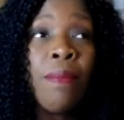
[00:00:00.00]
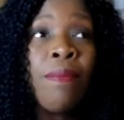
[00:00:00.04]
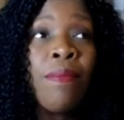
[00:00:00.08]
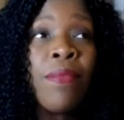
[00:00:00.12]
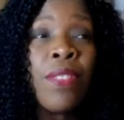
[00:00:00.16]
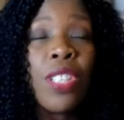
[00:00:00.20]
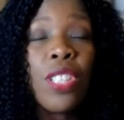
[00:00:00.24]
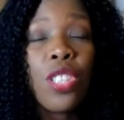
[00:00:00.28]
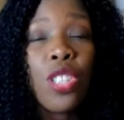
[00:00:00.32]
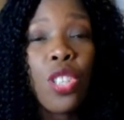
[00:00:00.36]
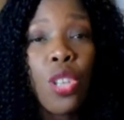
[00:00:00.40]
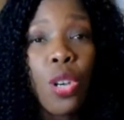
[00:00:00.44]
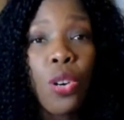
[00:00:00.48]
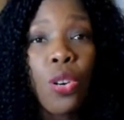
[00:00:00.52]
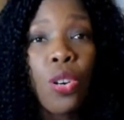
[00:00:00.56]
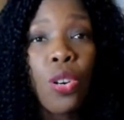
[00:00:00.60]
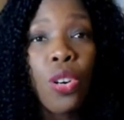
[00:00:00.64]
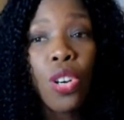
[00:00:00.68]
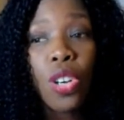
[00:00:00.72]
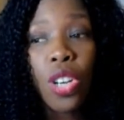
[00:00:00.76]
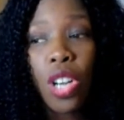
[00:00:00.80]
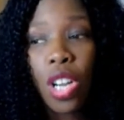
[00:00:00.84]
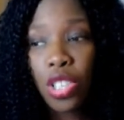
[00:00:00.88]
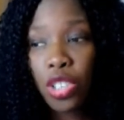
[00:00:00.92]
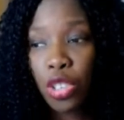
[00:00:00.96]
So
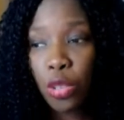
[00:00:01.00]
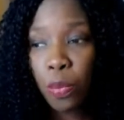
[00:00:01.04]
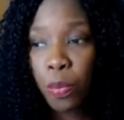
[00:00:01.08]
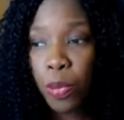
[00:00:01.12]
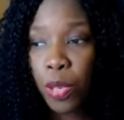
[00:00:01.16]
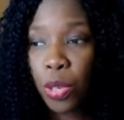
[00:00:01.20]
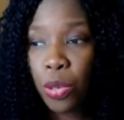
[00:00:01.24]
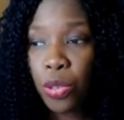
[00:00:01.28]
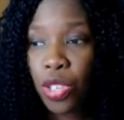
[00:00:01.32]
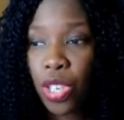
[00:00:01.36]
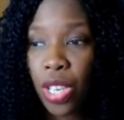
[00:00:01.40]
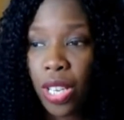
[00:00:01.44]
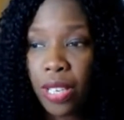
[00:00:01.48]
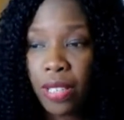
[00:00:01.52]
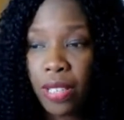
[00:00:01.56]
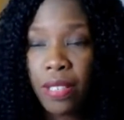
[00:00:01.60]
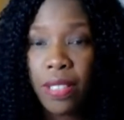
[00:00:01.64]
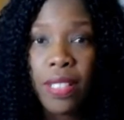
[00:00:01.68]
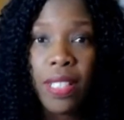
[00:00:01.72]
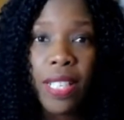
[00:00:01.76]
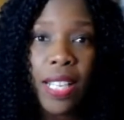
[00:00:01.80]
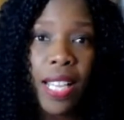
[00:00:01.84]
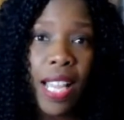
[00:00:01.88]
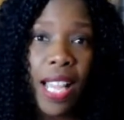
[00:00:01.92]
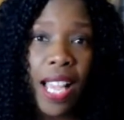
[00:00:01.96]
contribution
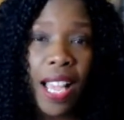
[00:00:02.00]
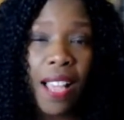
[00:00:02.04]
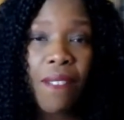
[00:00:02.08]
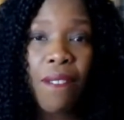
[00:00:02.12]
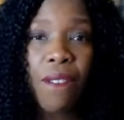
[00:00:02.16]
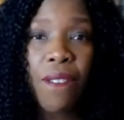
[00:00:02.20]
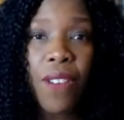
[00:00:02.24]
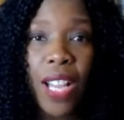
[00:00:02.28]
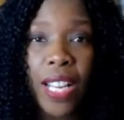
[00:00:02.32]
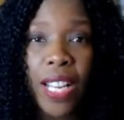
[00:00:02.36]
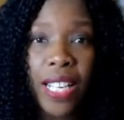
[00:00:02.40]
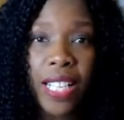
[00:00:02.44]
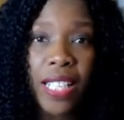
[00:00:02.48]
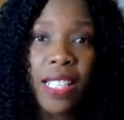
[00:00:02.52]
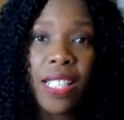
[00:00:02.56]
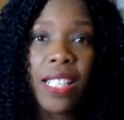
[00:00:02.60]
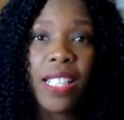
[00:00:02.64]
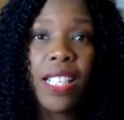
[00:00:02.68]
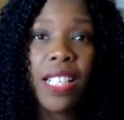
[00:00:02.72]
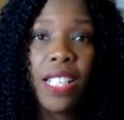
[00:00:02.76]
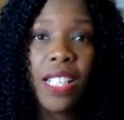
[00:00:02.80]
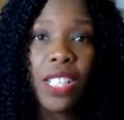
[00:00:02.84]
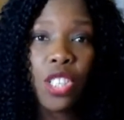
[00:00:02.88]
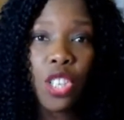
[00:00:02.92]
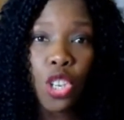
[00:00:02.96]
and
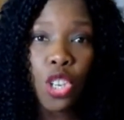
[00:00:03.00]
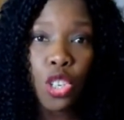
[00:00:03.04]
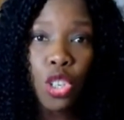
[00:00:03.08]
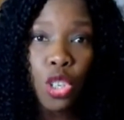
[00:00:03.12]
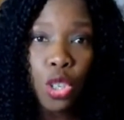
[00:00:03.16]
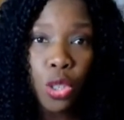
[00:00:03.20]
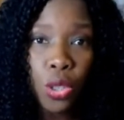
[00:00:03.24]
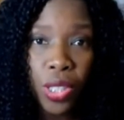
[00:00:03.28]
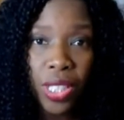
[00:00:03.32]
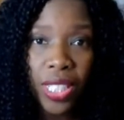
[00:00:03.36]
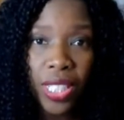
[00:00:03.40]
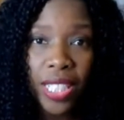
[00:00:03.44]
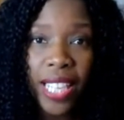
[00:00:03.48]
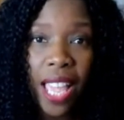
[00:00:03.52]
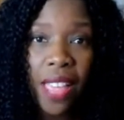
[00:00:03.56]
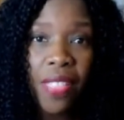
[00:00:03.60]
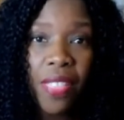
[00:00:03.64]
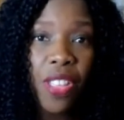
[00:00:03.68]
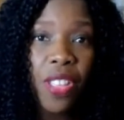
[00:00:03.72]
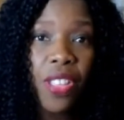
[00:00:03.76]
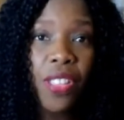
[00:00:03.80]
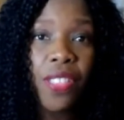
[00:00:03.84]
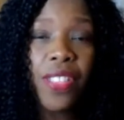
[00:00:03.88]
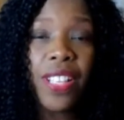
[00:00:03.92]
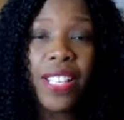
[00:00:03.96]
finances go
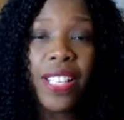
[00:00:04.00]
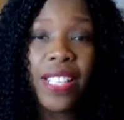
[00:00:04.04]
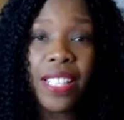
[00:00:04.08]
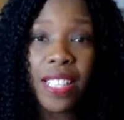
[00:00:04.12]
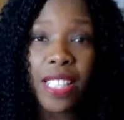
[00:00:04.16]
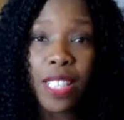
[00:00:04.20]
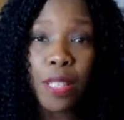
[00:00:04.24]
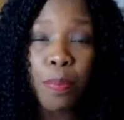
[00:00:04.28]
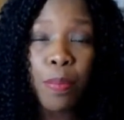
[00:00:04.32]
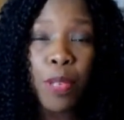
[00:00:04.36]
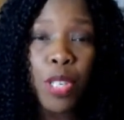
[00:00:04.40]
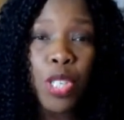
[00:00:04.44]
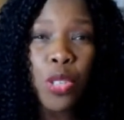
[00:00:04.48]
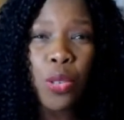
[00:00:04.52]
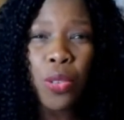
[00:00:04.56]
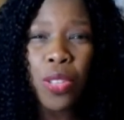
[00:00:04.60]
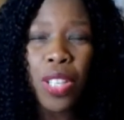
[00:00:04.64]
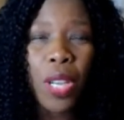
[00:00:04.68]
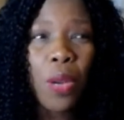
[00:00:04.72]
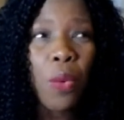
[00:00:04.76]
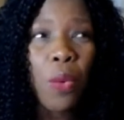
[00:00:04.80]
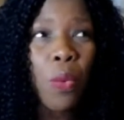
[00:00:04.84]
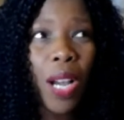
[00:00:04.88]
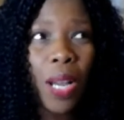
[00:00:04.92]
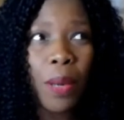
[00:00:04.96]
together. It's a spiritual
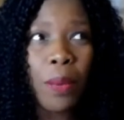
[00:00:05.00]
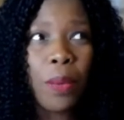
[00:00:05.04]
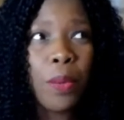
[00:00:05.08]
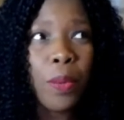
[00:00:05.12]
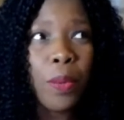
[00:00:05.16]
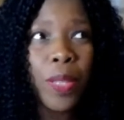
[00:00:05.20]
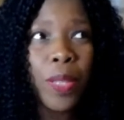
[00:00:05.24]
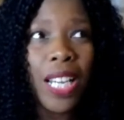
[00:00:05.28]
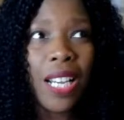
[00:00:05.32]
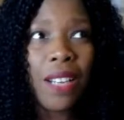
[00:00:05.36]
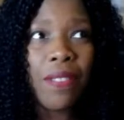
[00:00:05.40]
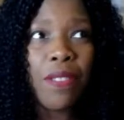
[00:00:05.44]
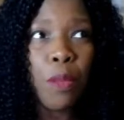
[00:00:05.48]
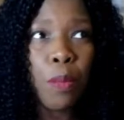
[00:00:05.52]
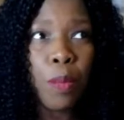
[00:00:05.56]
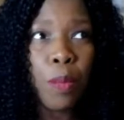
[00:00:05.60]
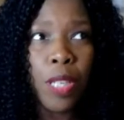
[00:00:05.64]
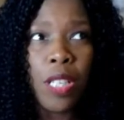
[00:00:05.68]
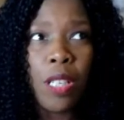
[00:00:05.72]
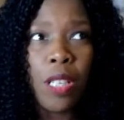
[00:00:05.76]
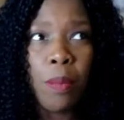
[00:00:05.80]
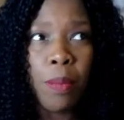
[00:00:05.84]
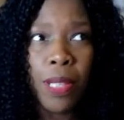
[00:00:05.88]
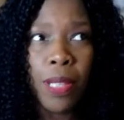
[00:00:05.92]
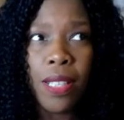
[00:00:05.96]
thing. Why would we have a
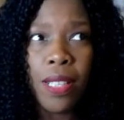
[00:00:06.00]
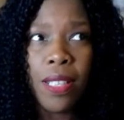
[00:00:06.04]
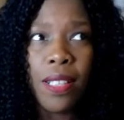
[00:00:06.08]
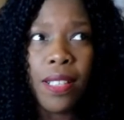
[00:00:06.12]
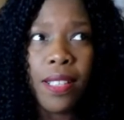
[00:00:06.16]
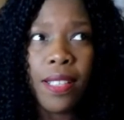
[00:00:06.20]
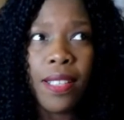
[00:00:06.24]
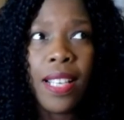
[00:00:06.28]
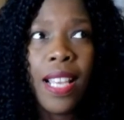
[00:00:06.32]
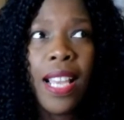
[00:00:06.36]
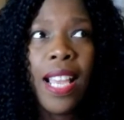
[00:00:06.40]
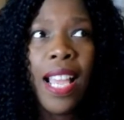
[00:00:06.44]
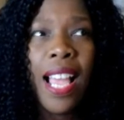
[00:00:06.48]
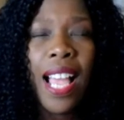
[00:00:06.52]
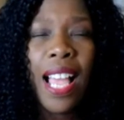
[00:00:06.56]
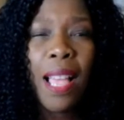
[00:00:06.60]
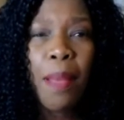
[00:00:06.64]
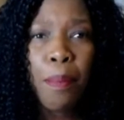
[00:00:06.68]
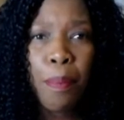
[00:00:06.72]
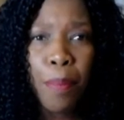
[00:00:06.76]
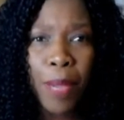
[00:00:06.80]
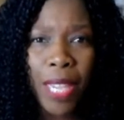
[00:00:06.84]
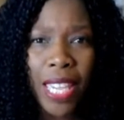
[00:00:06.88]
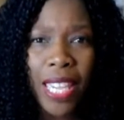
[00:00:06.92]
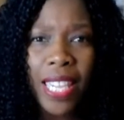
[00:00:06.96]
purpose,
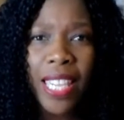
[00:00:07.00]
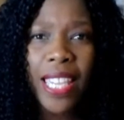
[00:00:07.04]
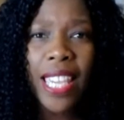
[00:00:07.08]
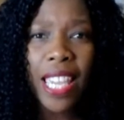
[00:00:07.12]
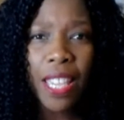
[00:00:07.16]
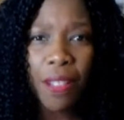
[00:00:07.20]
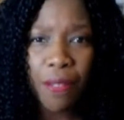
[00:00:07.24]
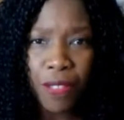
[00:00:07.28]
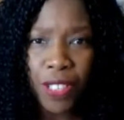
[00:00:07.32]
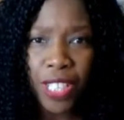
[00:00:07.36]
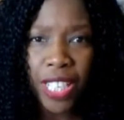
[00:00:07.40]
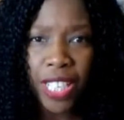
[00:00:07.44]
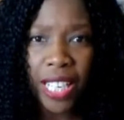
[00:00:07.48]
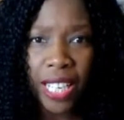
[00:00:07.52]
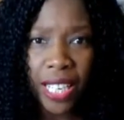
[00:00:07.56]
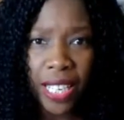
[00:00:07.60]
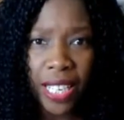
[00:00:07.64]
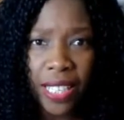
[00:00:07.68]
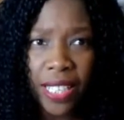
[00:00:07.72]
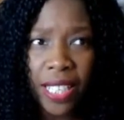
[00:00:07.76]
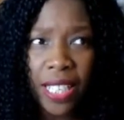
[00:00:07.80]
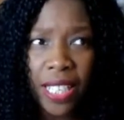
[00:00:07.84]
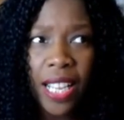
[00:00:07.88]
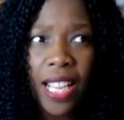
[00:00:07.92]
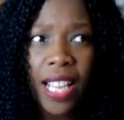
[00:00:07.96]
be
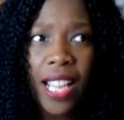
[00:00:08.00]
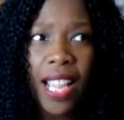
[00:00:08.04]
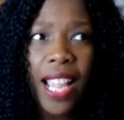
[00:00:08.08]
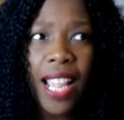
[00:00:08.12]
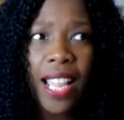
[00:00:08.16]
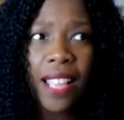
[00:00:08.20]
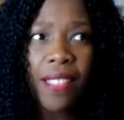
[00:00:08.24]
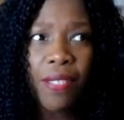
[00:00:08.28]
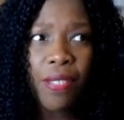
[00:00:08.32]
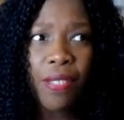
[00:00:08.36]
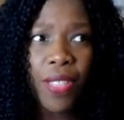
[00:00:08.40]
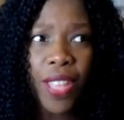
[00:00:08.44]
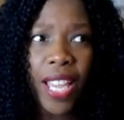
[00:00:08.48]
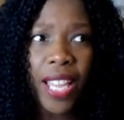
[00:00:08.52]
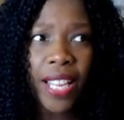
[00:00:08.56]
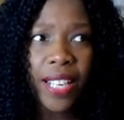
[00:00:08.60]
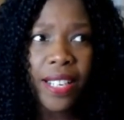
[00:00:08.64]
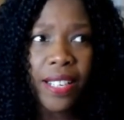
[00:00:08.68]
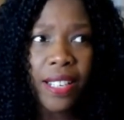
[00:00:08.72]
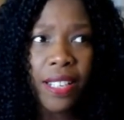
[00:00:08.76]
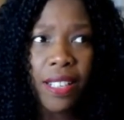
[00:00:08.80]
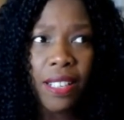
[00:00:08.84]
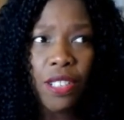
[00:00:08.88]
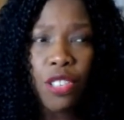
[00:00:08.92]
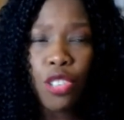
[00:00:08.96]
gifted, and
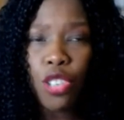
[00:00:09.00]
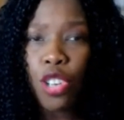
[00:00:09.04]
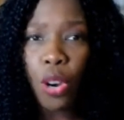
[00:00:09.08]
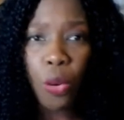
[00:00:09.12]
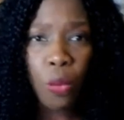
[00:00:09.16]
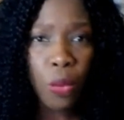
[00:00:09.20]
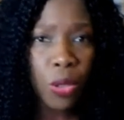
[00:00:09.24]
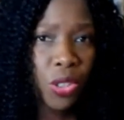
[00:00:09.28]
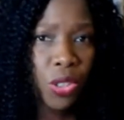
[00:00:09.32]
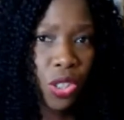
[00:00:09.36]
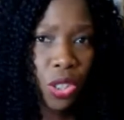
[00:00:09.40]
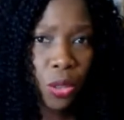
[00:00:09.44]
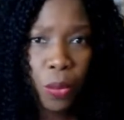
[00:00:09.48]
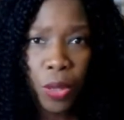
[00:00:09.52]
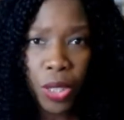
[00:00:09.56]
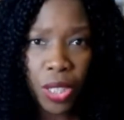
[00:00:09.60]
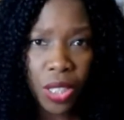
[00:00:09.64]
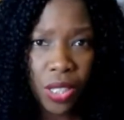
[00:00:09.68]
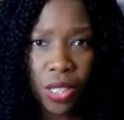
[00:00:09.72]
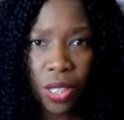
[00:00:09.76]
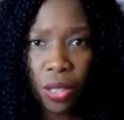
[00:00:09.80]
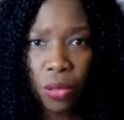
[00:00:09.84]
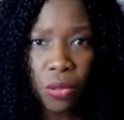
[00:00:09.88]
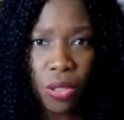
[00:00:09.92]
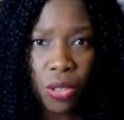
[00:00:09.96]
then not want to work a
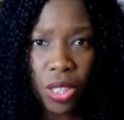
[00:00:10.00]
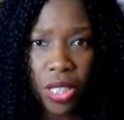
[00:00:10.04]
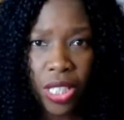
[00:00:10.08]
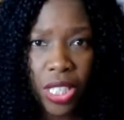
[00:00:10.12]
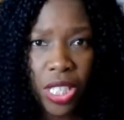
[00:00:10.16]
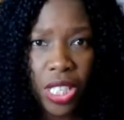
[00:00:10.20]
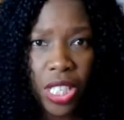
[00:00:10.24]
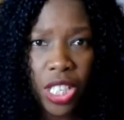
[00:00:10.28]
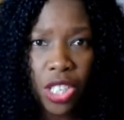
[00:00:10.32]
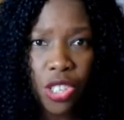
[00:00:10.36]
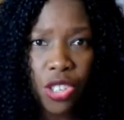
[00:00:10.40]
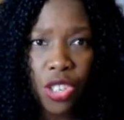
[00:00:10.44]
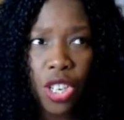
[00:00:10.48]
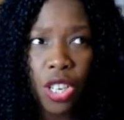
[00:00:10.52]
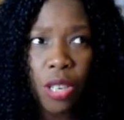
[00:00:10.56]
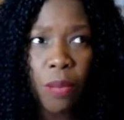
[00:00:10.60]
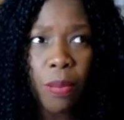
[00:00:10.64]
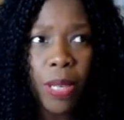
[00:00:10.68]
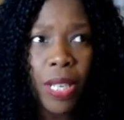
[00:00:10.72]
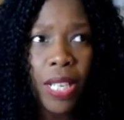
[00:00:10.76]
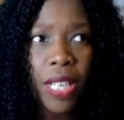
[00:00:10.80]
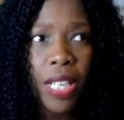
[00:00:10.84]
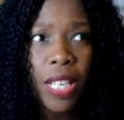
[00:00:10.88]
soul-sucking day job?